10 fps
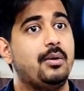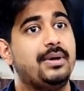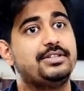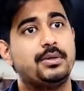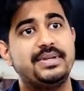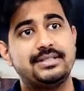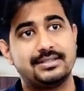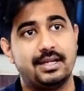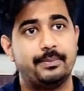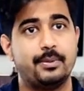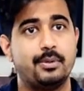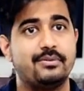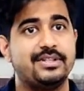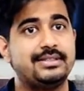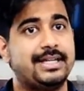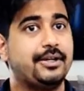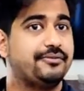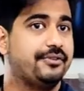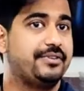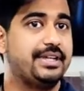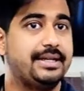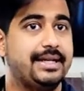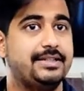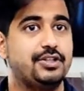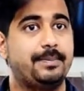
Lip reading: Once your visa is approved, within 10 to 15 days,